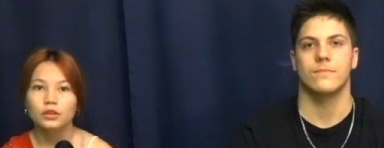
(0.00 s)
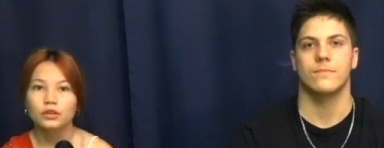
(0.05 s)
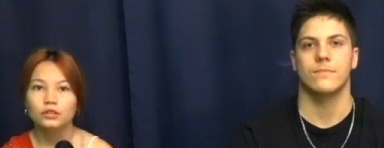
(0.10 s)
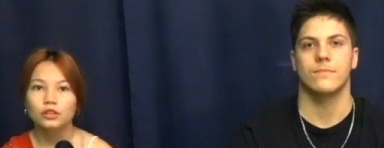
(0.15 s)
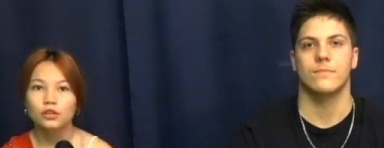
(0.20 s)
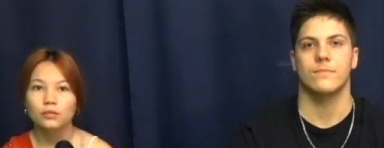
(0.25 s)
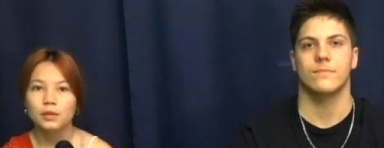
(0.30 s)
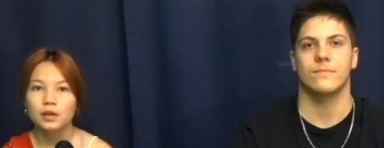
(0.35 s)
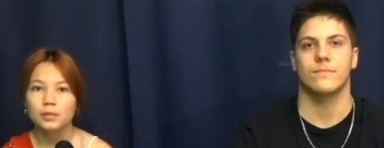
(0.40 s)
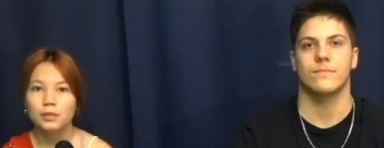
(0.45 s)

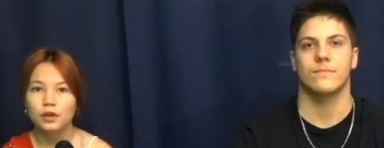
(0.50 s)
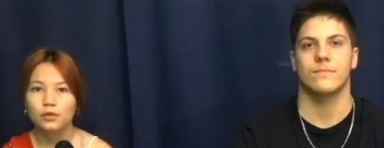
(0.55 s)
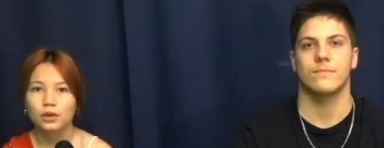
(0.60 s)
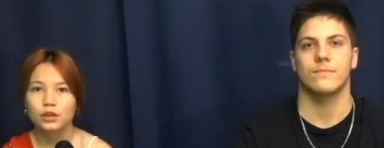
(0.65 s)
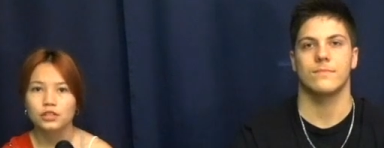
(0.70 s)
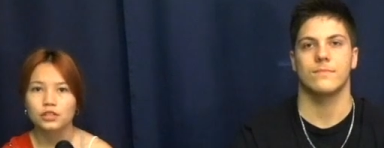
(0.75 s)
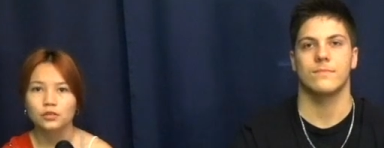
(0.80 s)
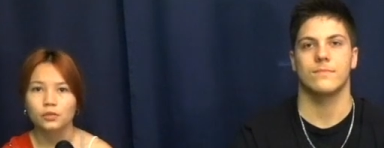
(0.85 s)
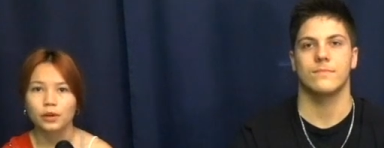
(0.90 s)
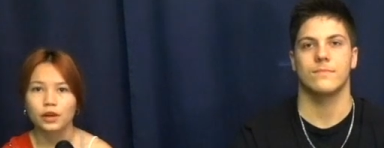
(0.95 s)
Speaker 1: Don't make me
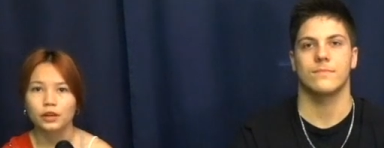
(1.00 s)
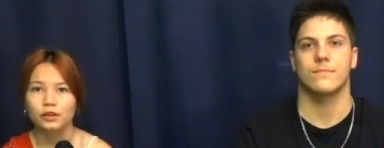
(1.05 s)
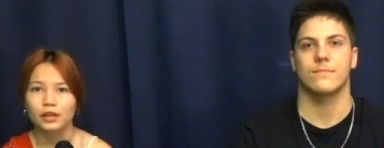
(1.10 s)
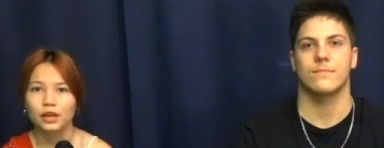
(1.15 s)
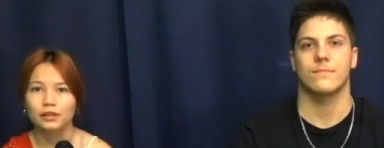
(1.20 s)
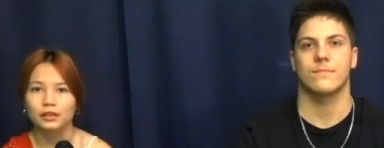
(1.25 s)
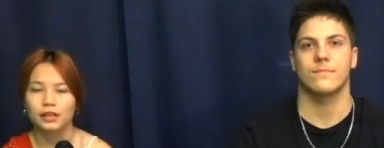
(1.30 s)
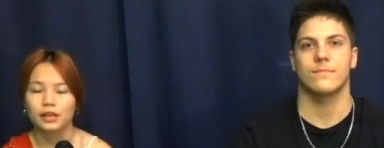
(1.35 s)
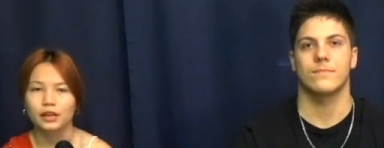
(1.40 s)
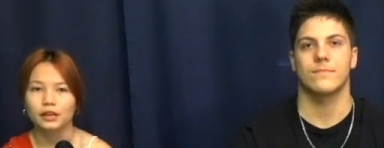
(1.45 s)
question why you're
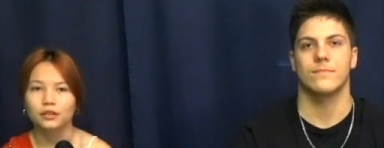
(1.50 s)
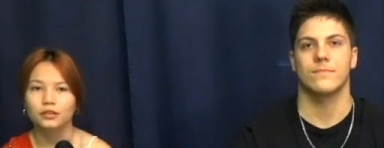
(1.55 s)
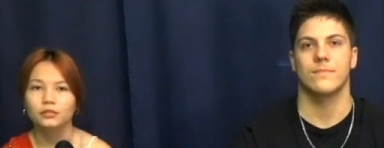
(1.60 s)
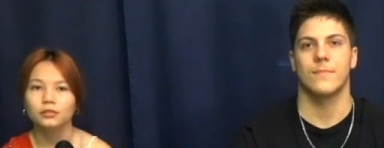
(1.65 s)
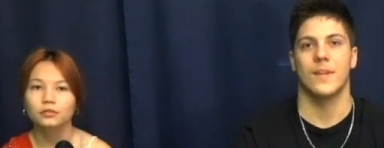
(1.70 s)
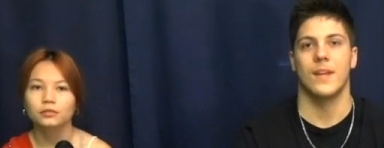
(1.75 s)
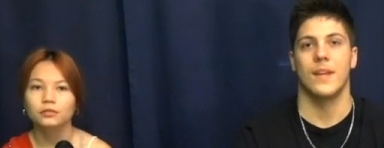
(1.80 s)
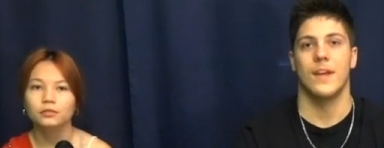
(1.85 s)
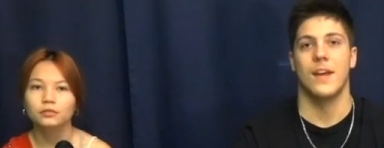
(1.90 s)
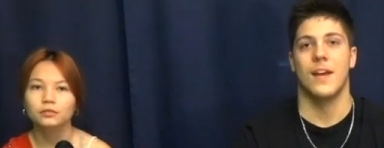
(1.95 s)
not there.
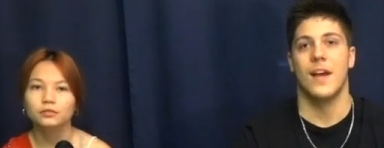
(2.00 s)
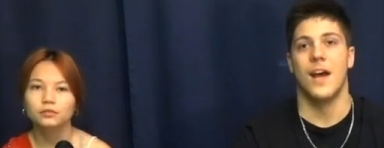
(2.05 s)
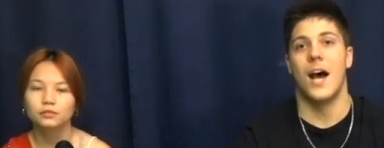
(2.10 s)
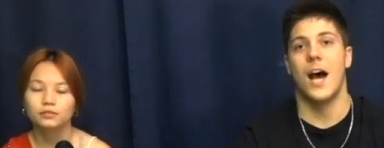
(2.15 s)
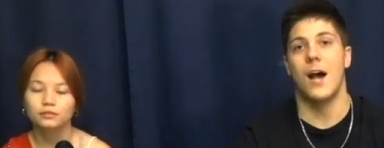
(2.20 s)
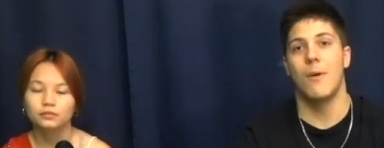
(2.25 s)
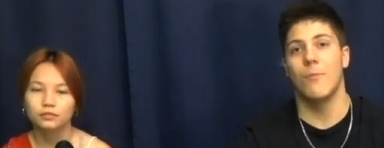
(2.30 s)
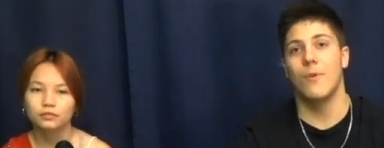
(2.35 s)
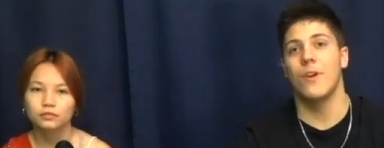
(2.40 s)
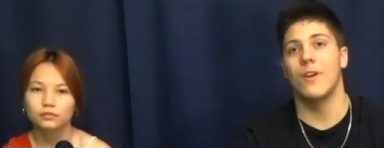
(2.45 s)

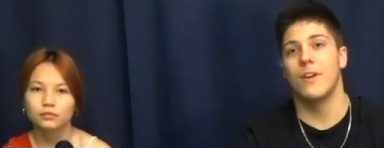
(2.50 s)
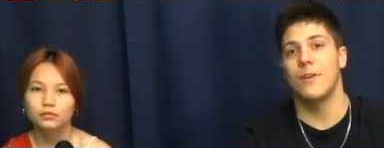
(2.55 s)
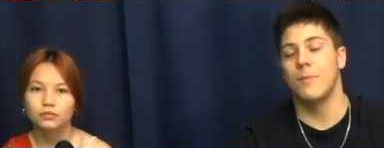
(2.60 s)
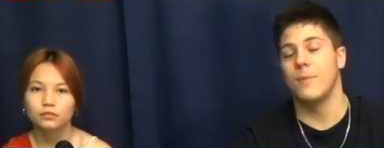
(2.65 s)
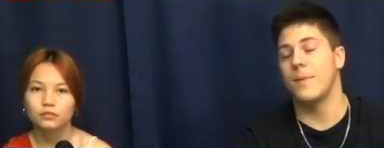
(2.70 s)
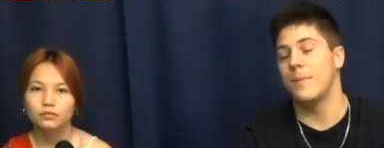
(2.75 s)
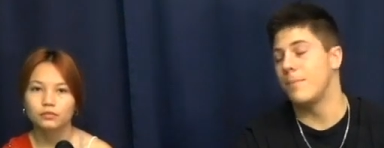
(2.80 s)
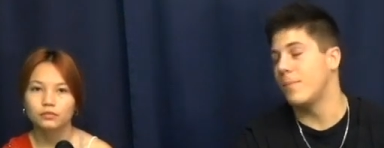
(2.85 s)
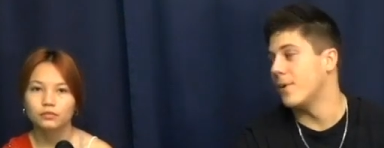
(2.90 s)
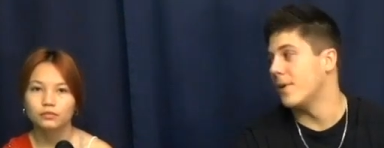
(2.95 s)
Speaker 2: I'm ready to
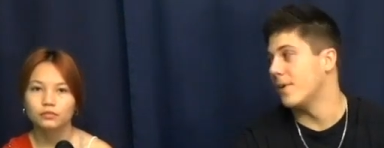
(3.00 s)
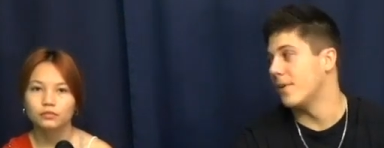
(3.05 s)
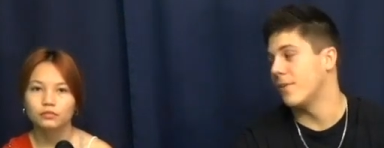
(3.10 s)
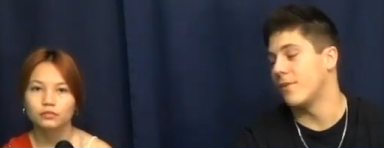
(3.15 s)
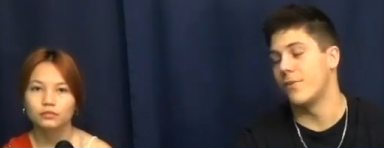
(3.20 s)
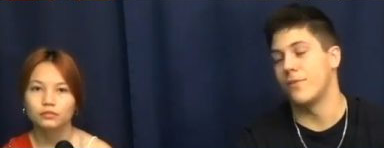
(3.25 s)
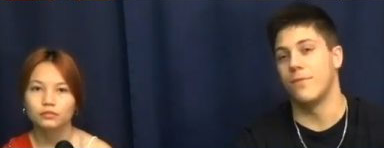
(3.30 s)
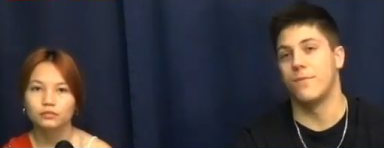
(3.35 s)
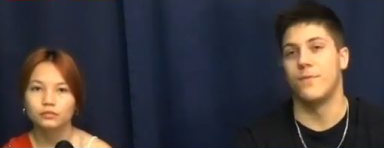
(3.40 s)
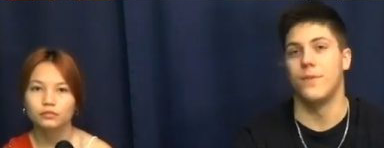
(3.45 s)
be put
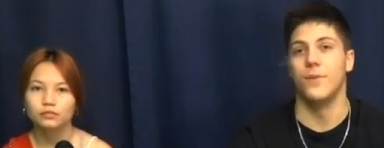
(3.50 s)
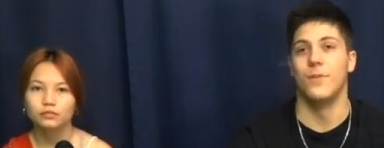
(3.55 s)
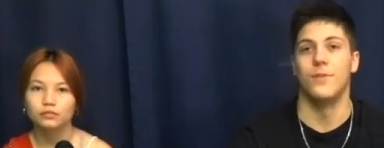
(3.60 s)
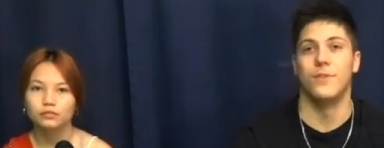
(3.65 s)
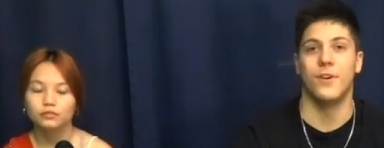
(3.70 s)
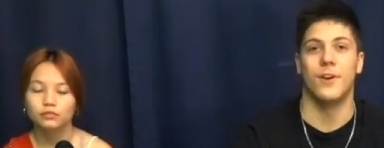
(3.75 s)
into a food